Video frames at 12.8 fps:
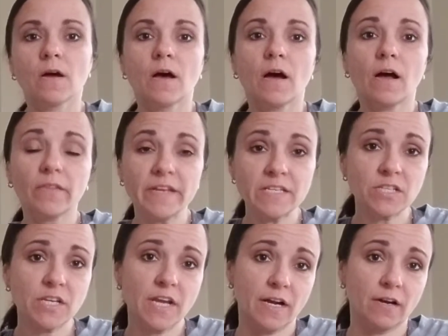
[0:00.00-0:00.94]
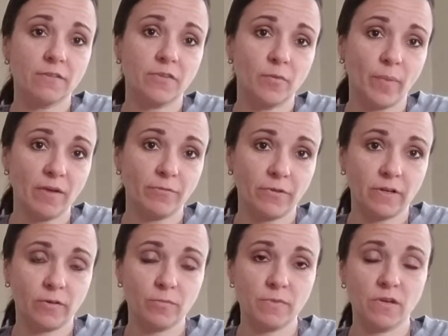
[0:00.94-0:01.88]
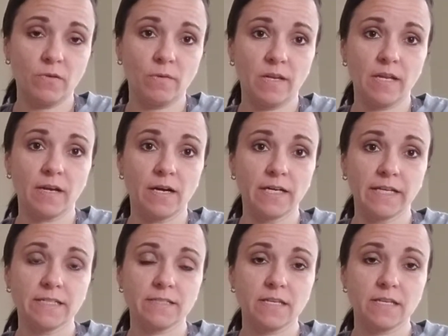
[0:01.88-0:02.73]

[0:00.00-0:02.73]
Alicia here from Ben Franklin Community Garden.